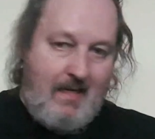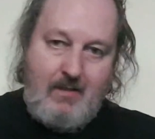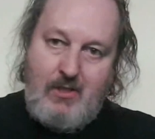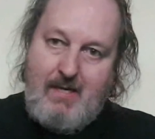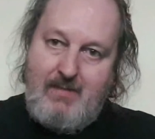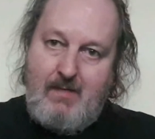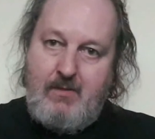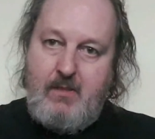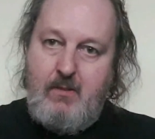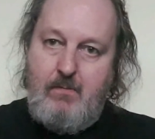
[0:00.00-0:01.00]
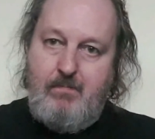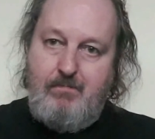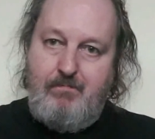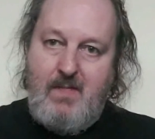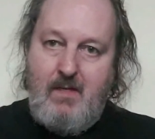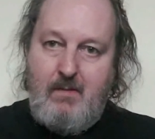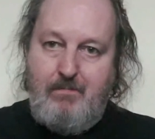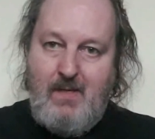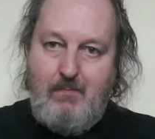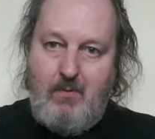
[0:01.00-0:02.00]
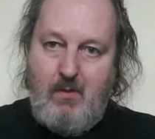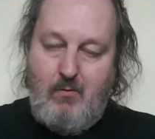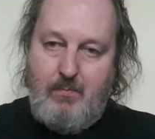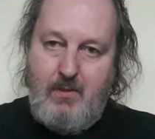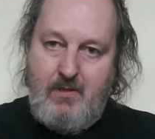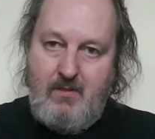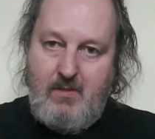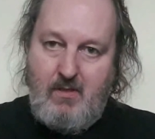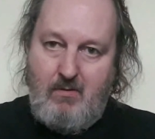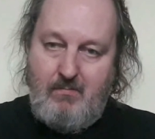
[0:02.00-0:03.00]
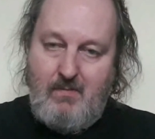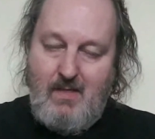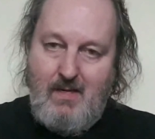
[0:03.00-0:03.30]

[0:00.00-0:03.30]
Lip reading: Shout out to the people or persons on